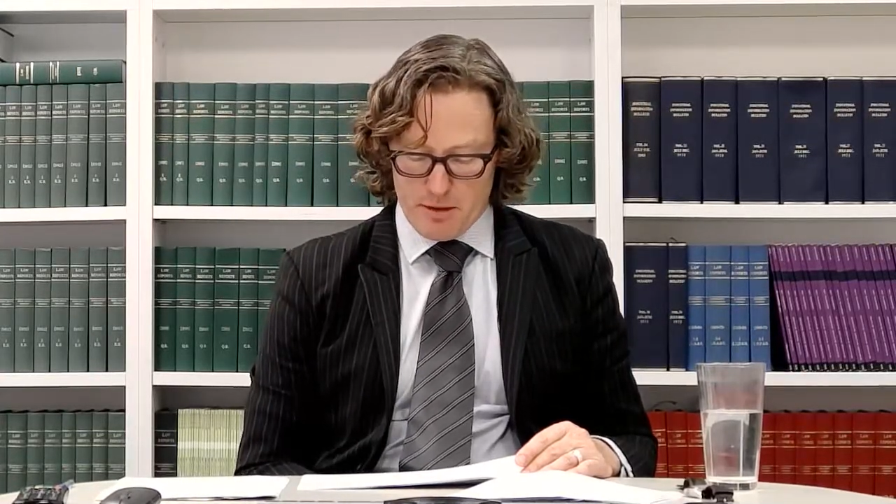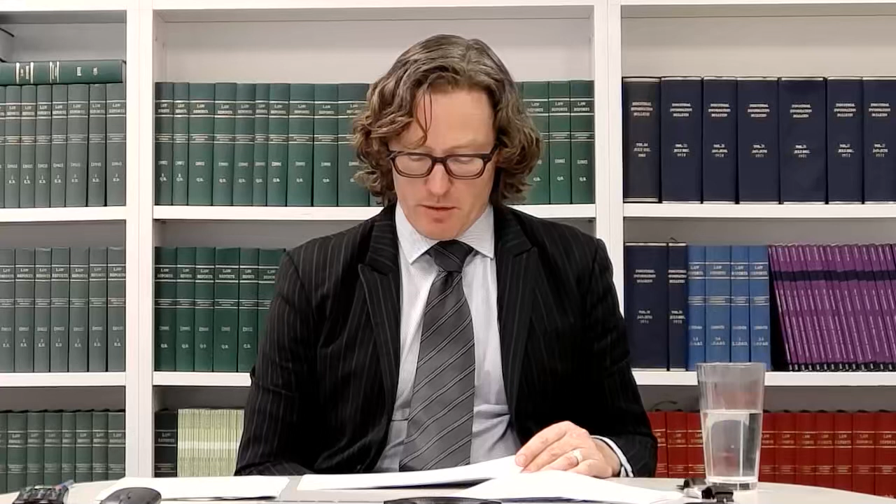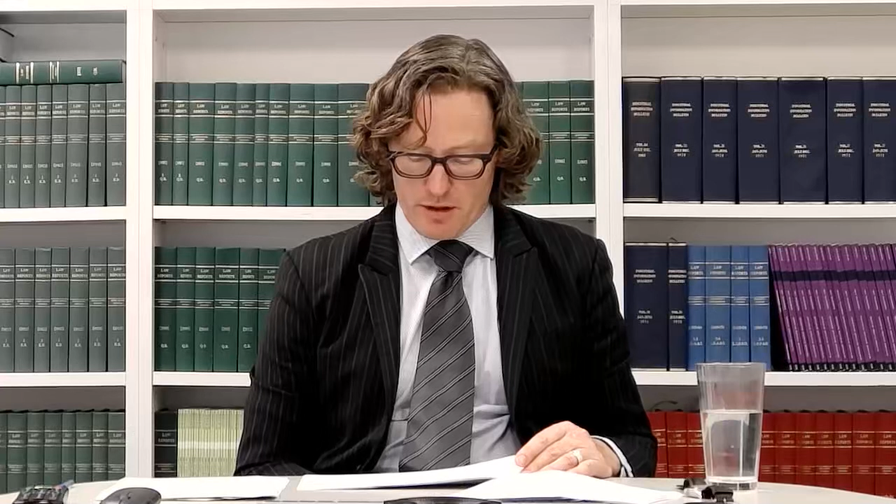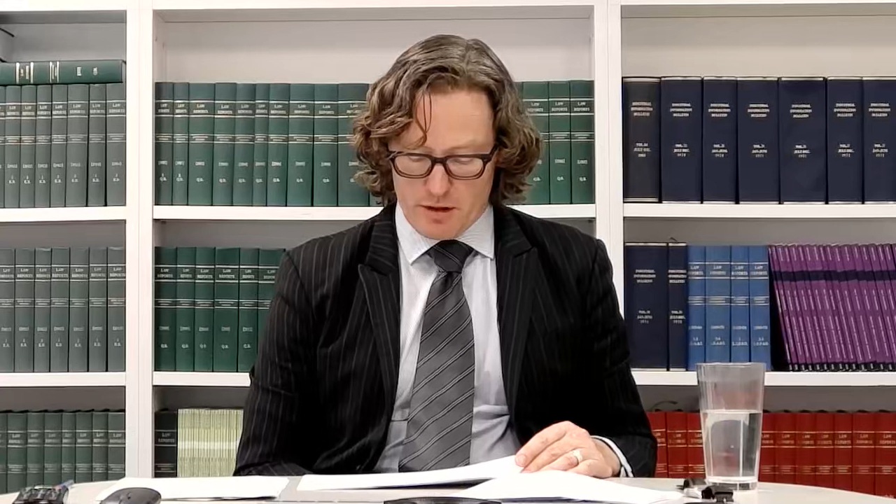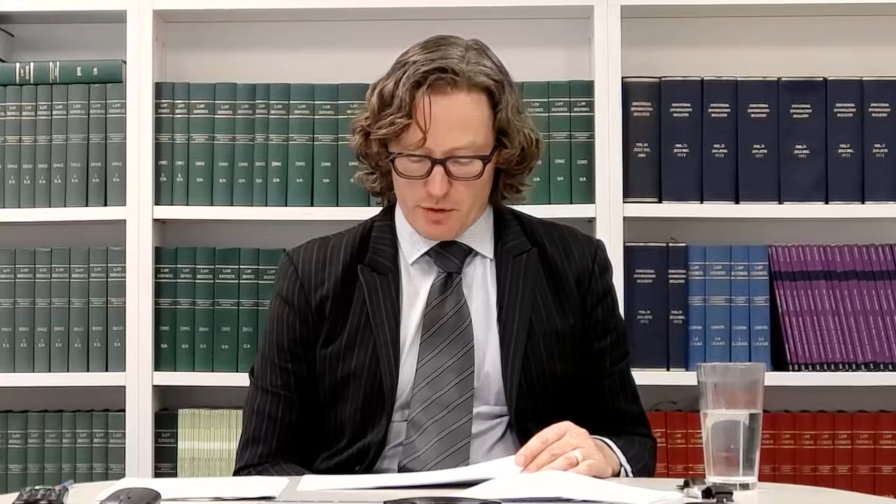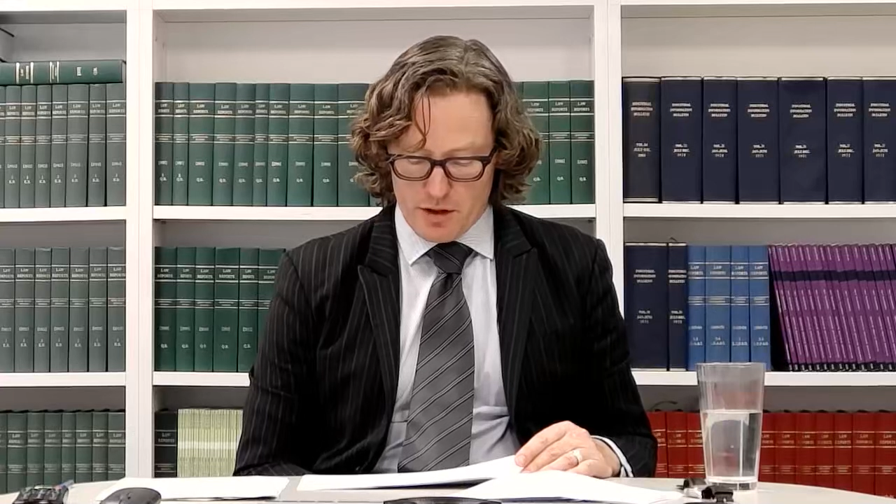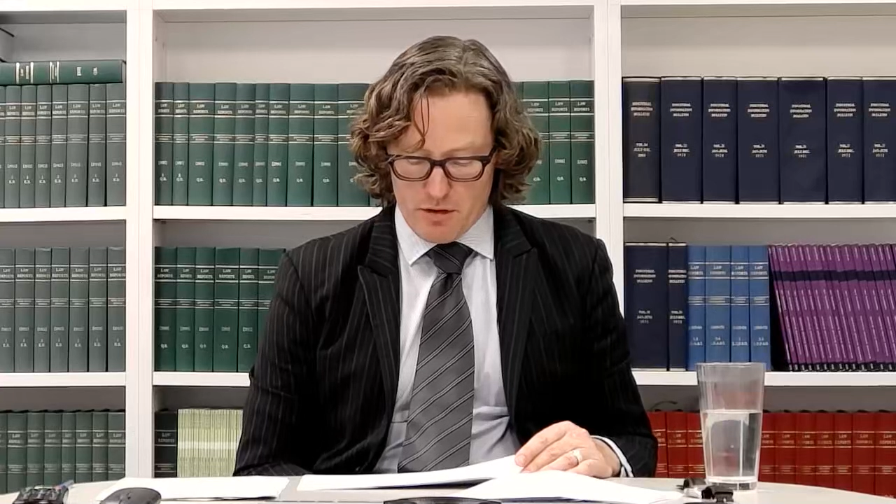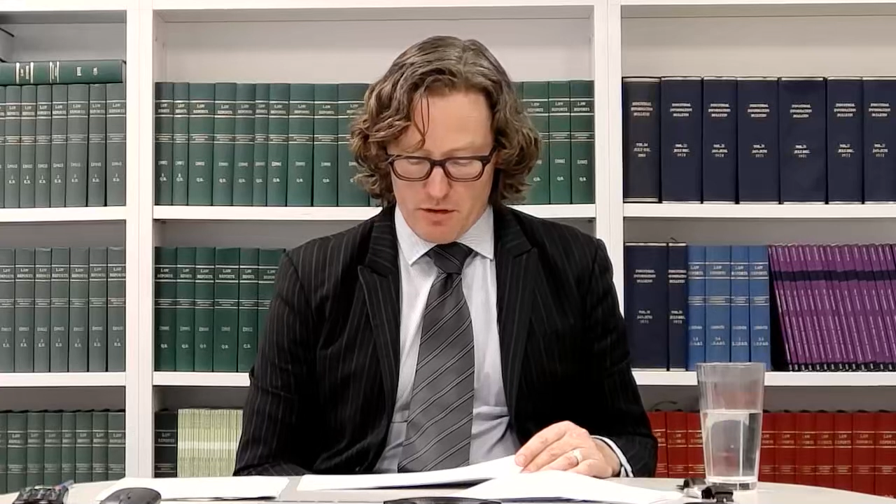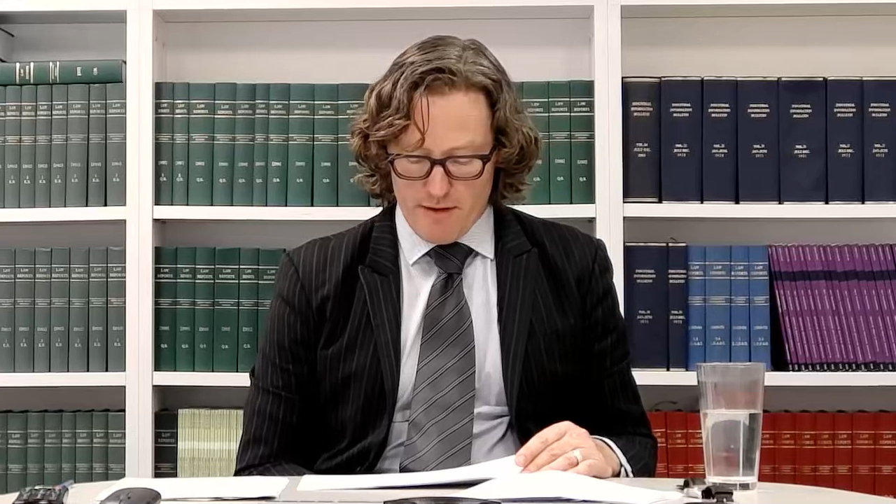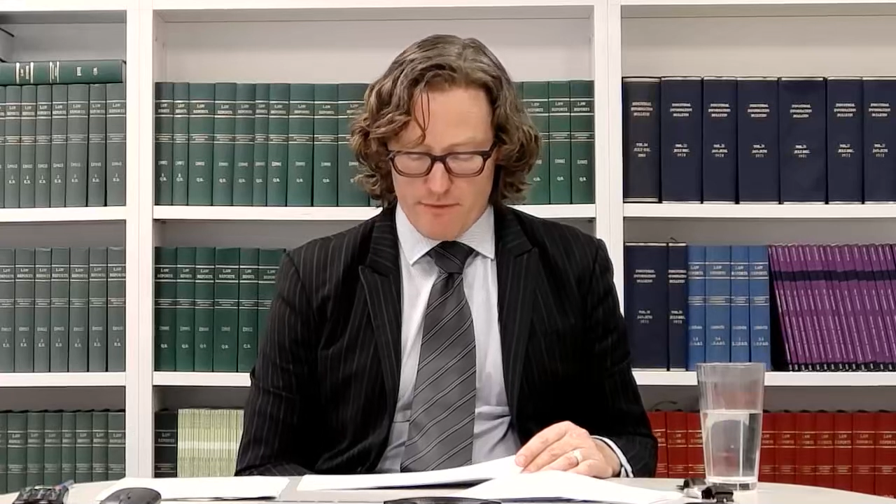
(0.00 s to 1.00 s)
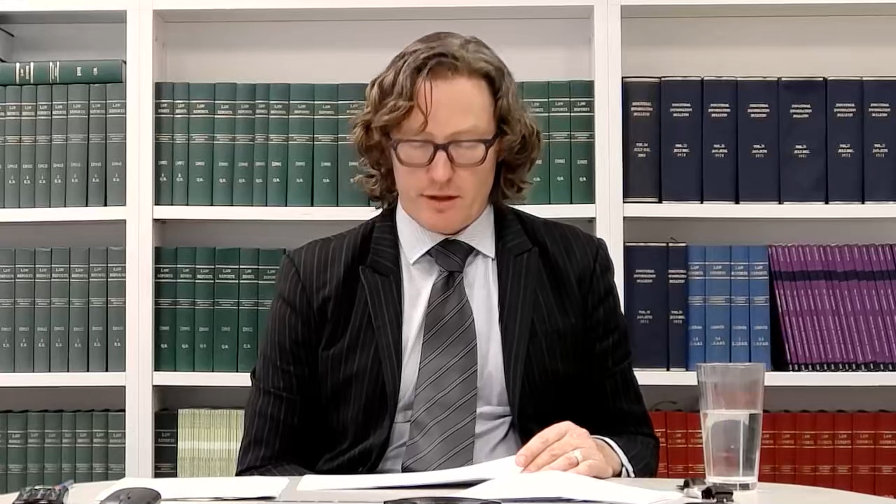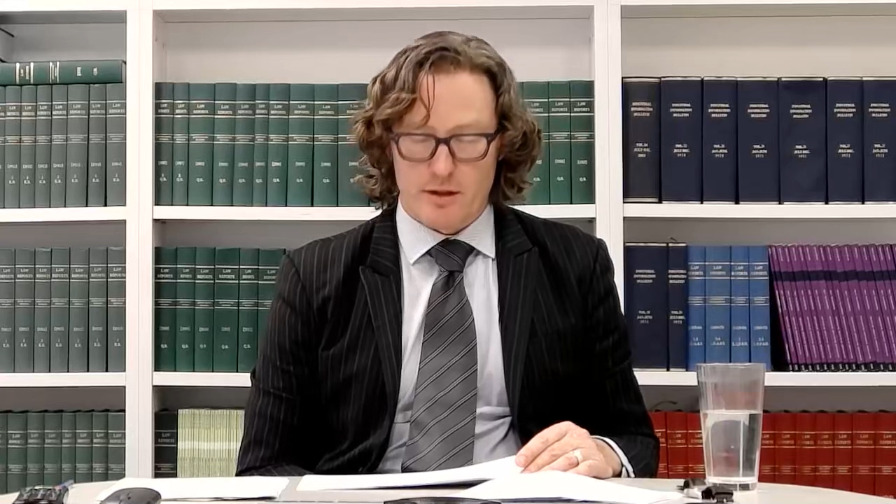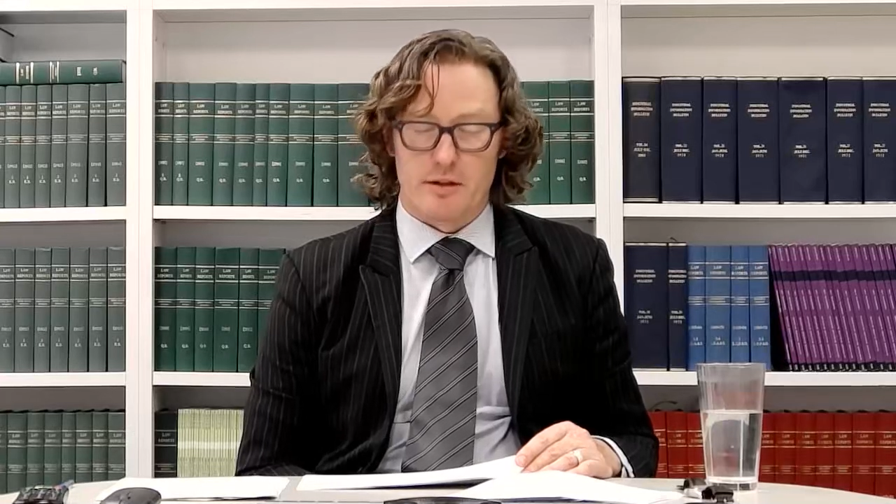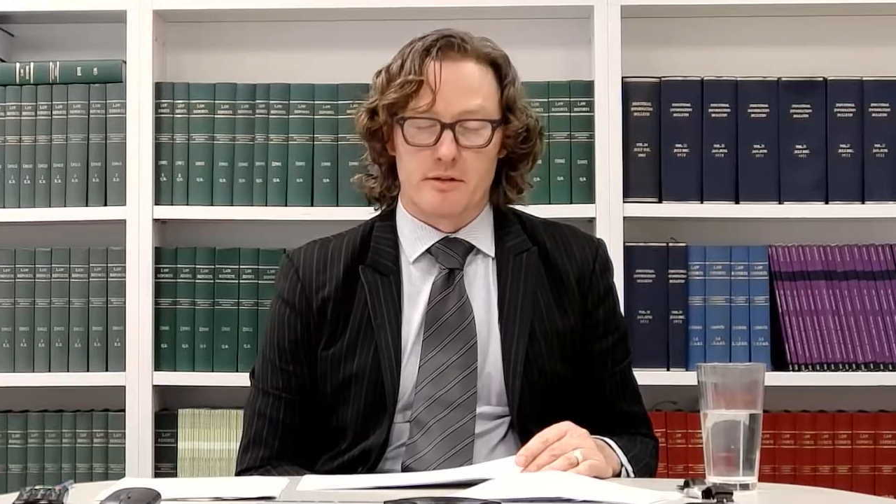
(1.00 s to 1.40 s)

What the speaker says: with a lawyer or advocate,